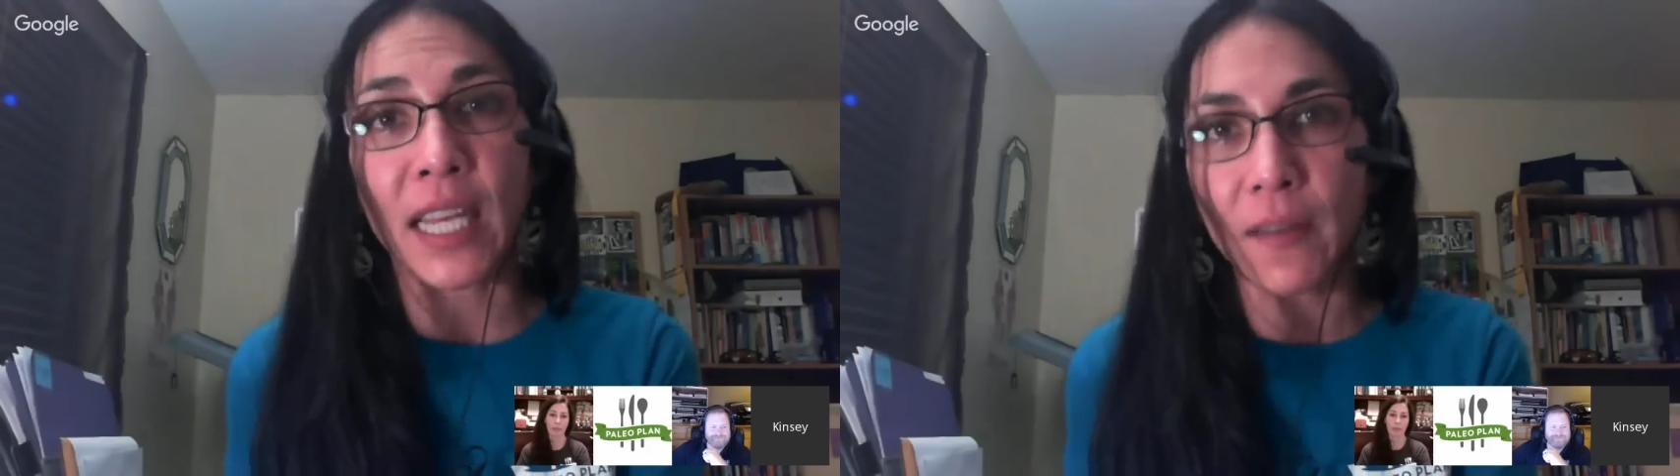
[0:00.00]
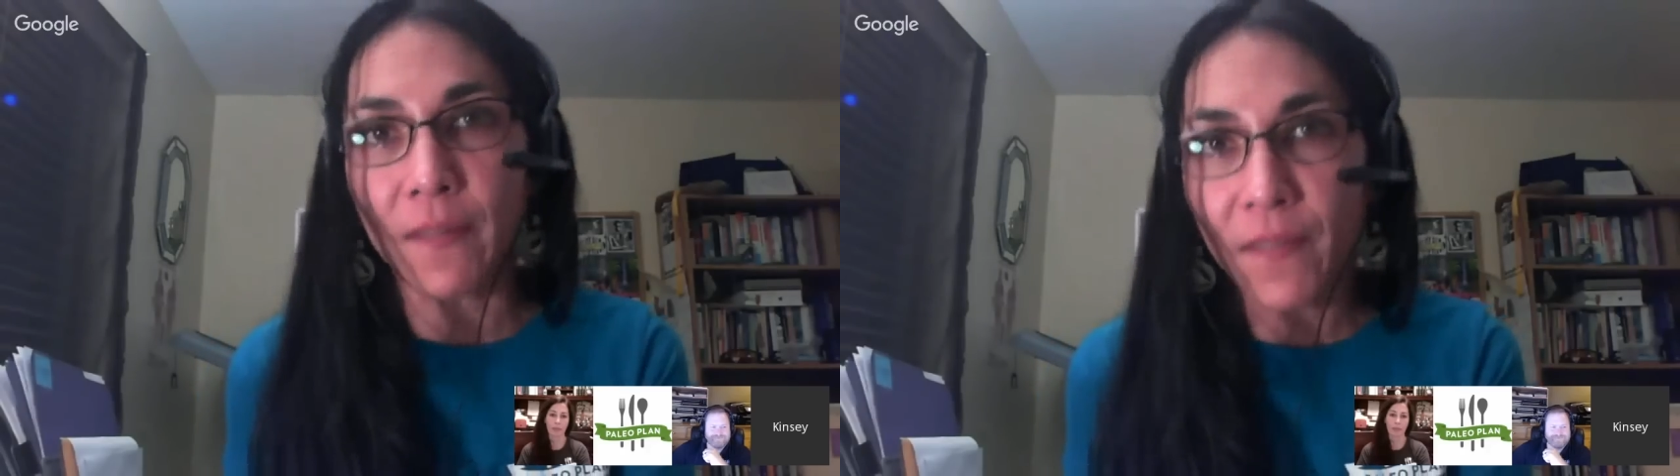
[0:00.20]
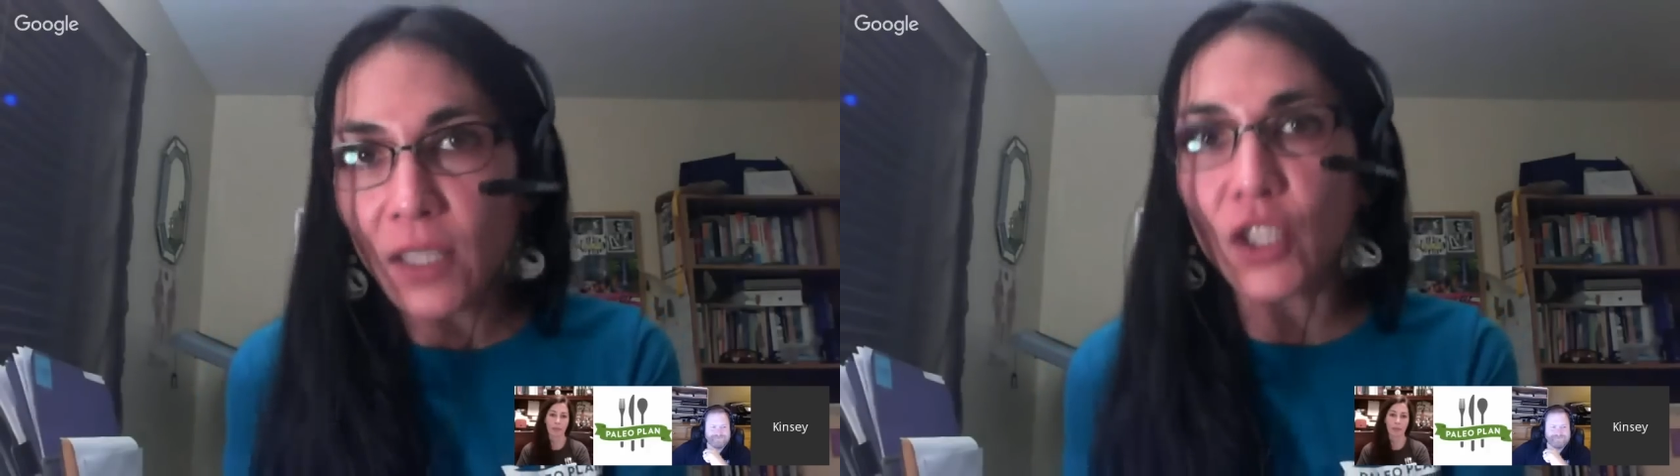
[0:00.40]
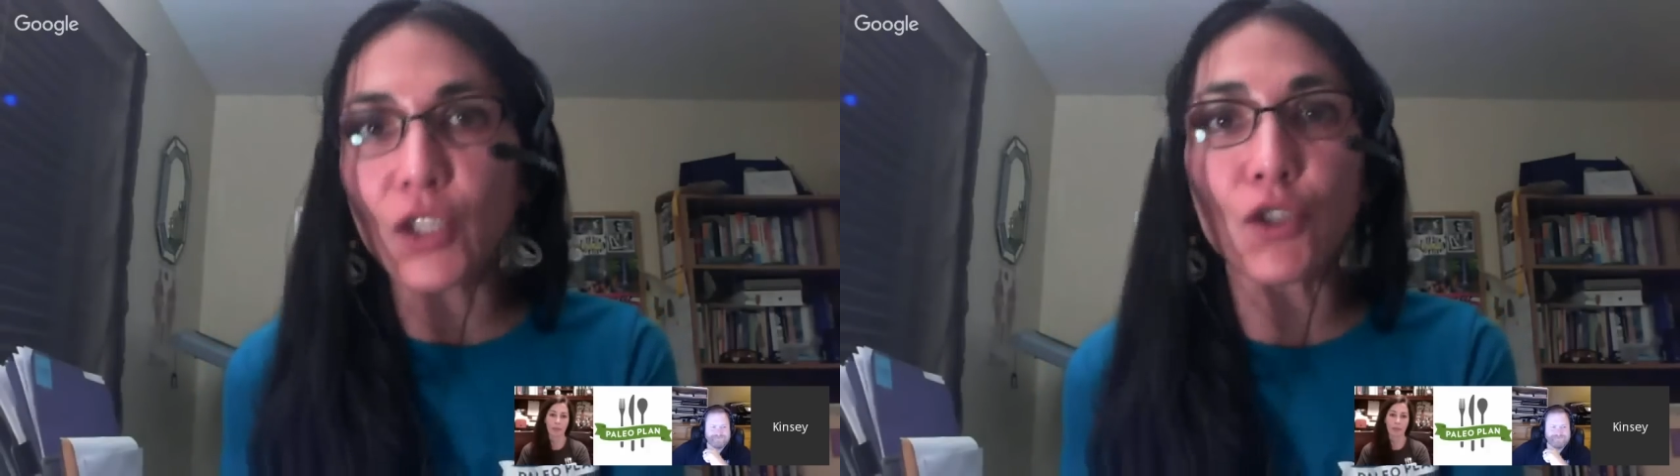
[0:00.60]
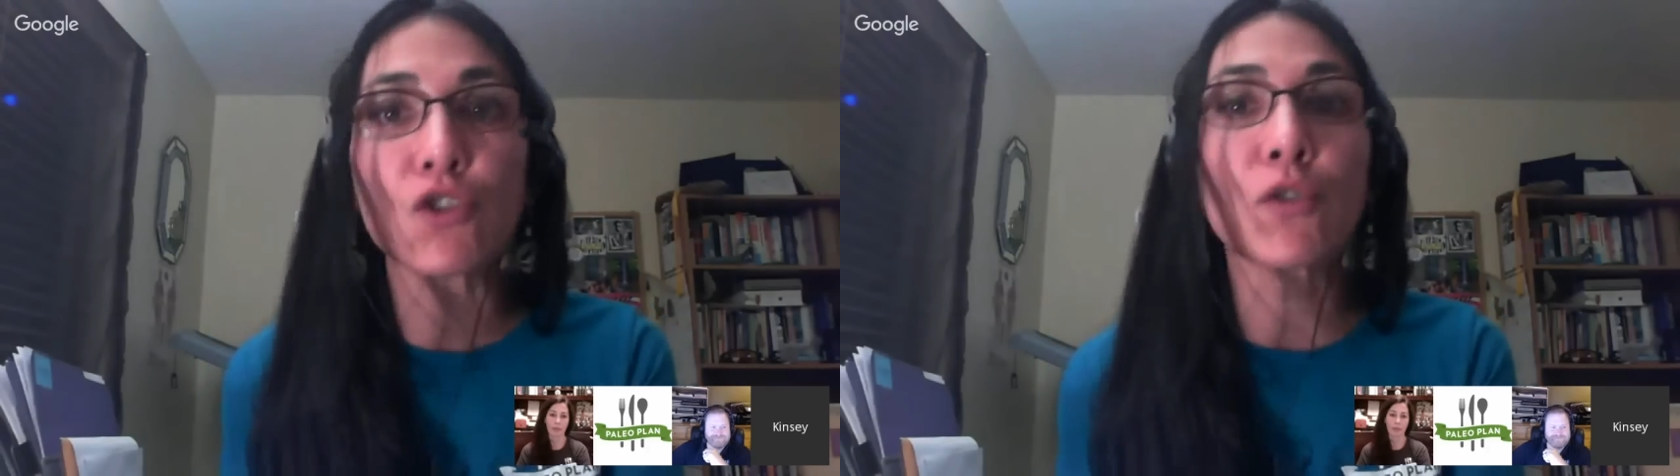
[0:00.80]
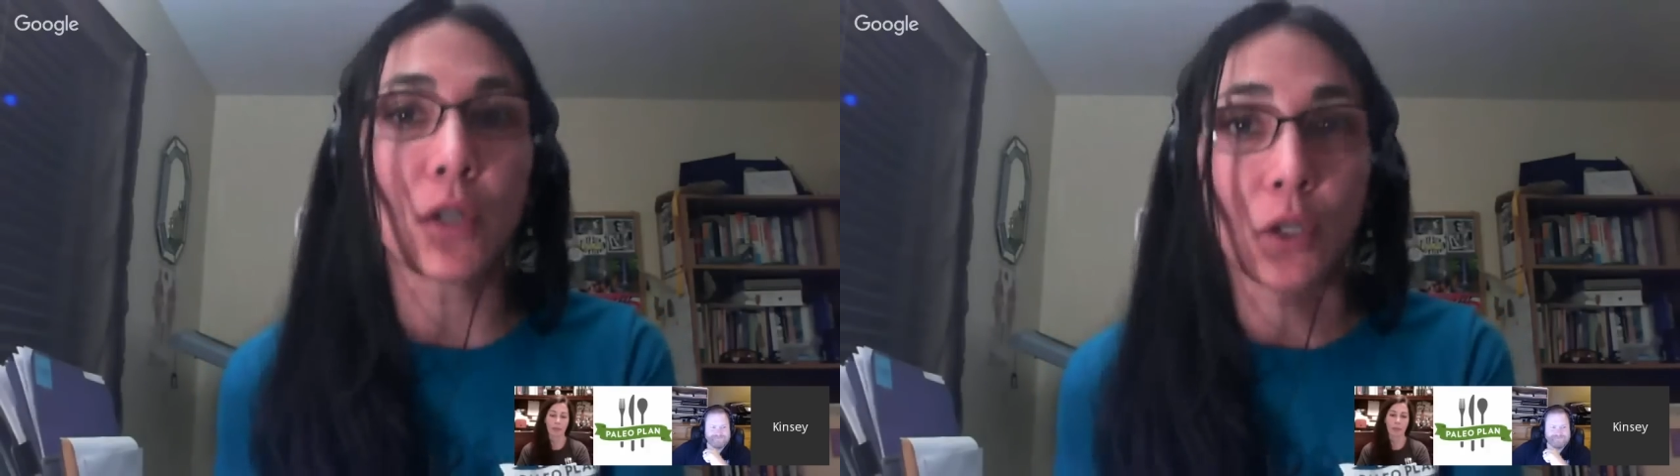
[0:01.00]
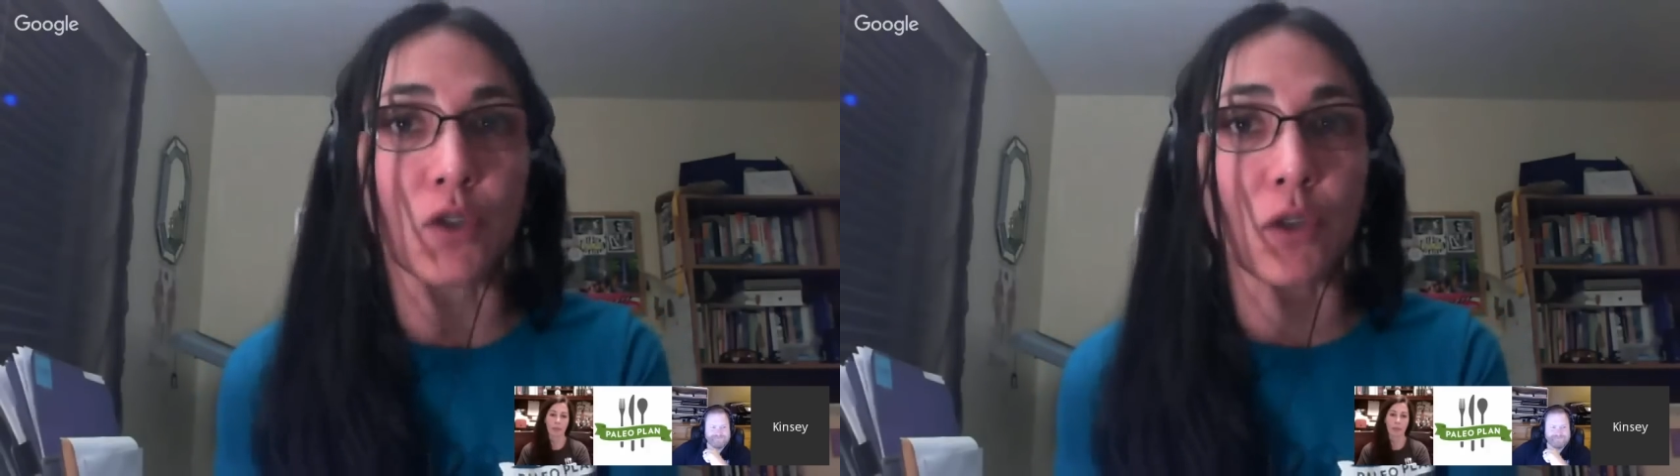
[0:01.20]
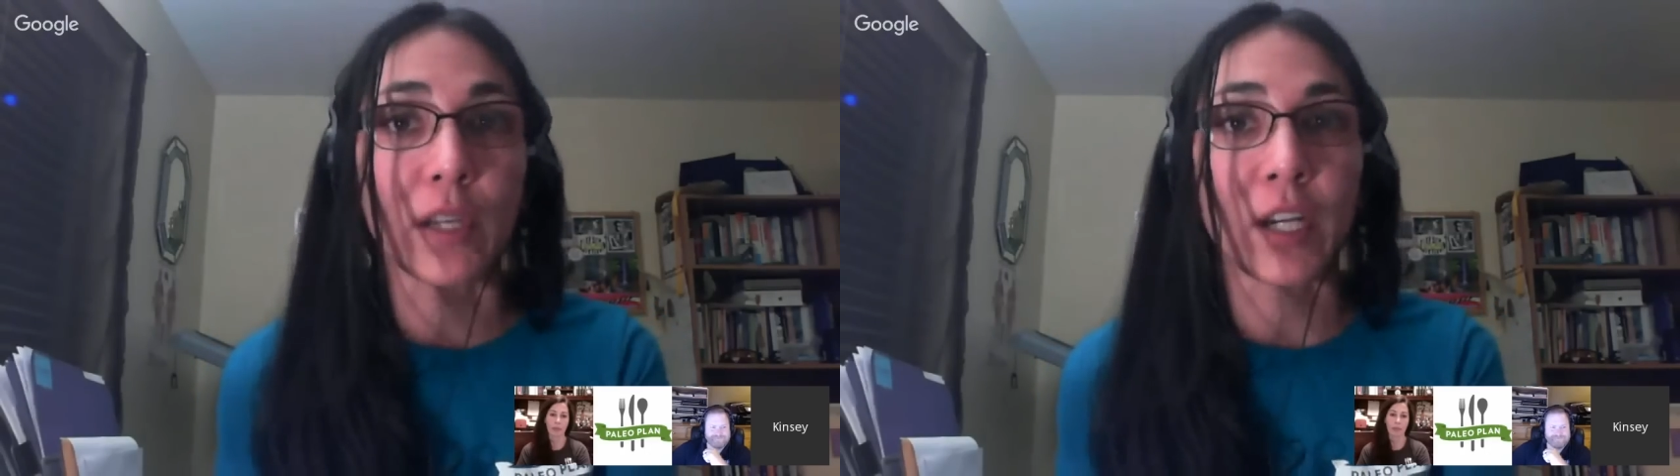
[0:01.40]
Like the fats are super
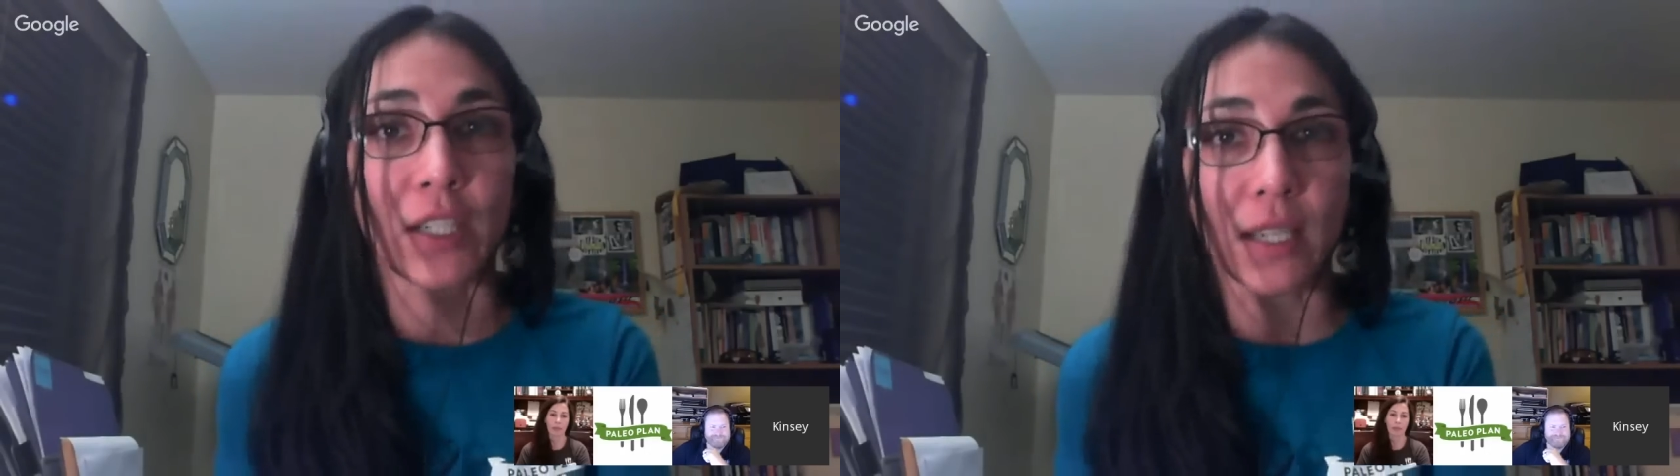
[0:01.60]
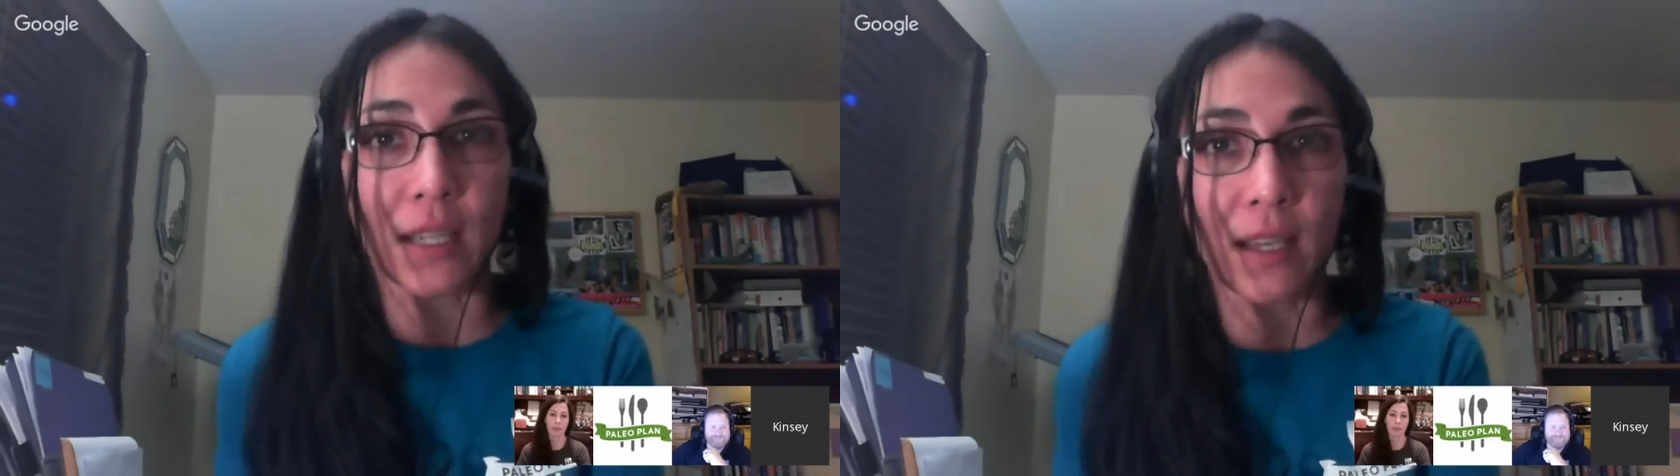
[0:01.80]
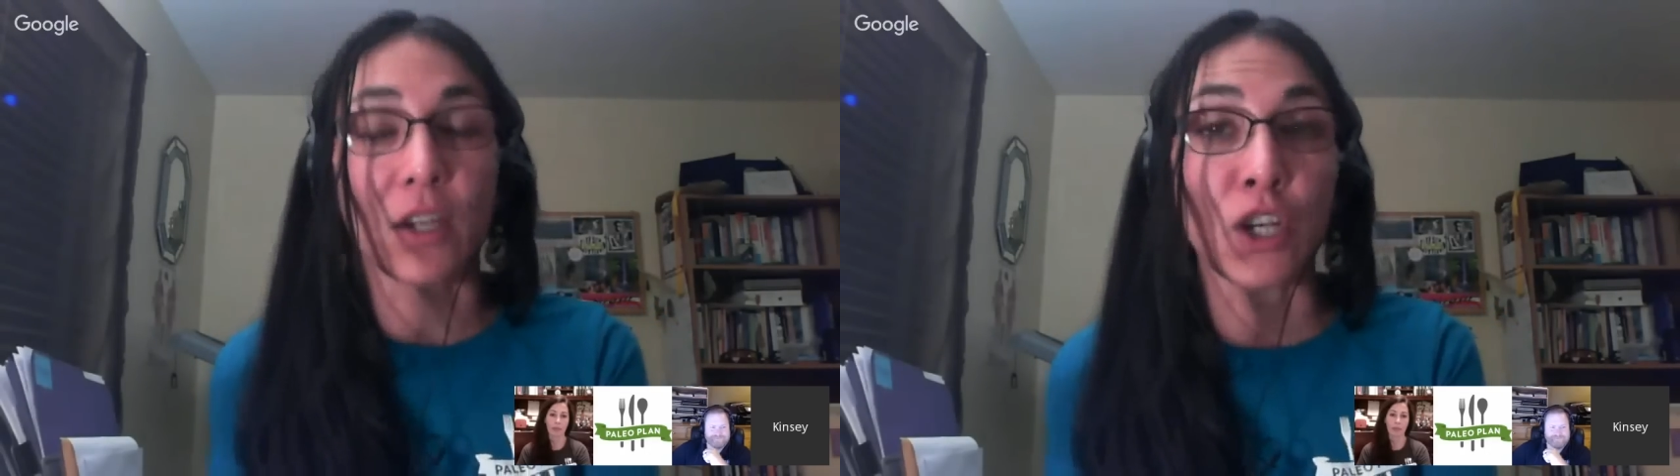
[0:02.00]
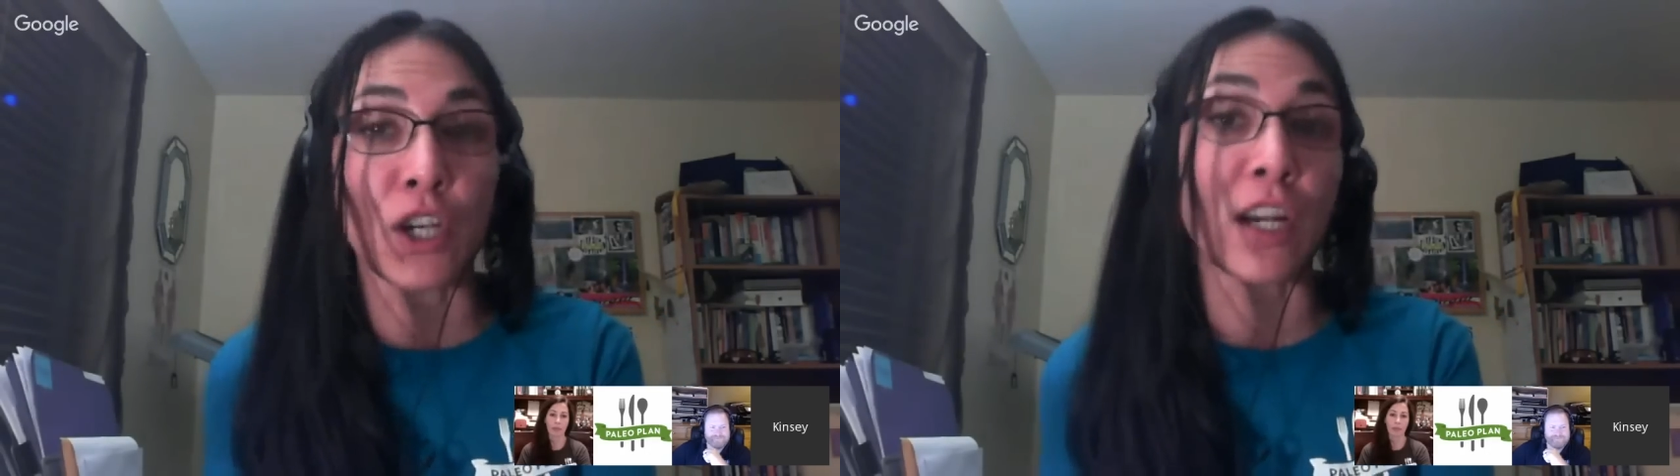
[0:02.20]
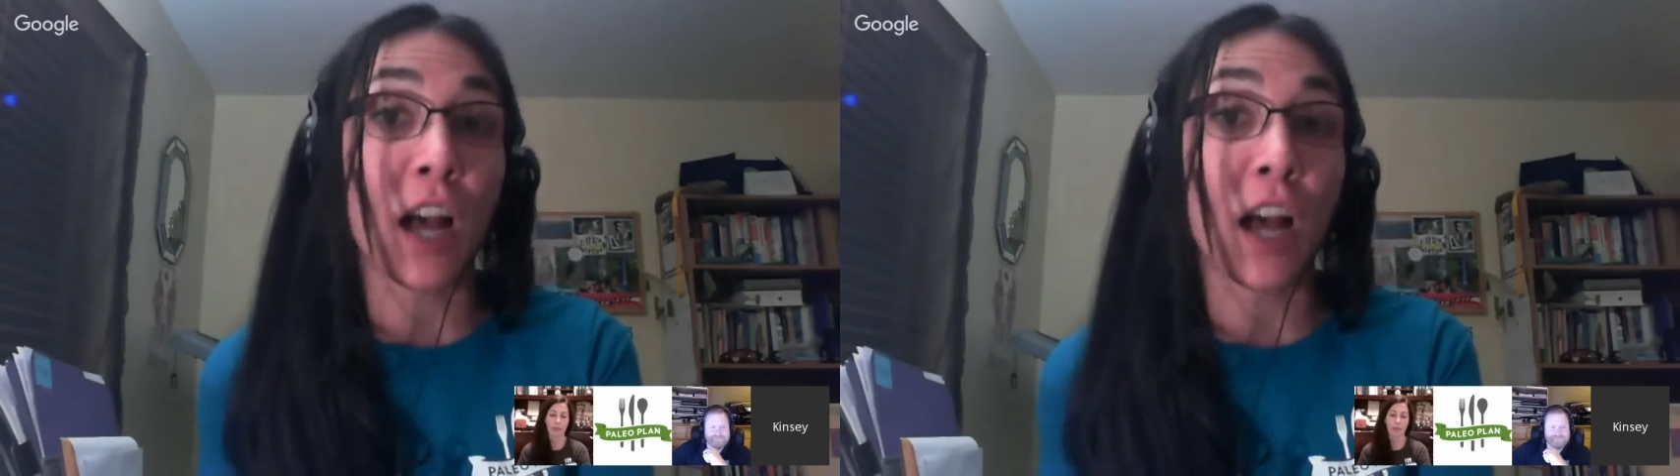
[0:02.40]
crucial here to get good,